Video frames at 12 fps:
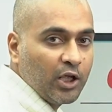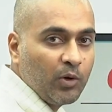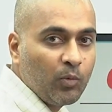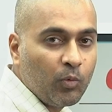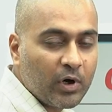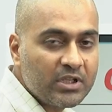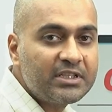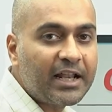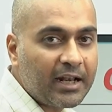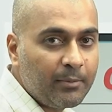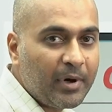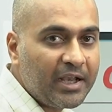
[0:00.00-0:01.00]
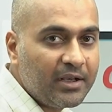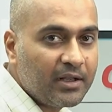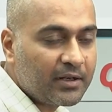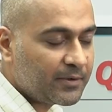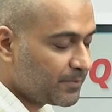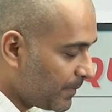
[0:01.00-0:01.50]
what is the remainder?
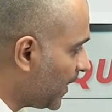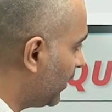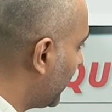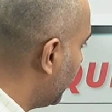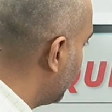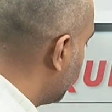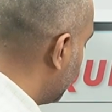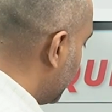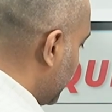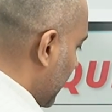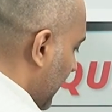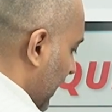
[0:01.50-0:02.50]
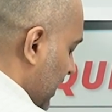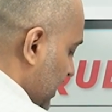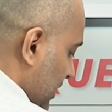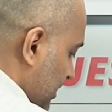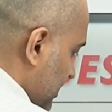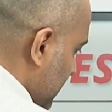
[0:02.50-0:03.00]
Okay.
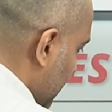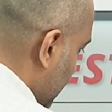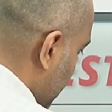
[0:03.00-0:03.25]
As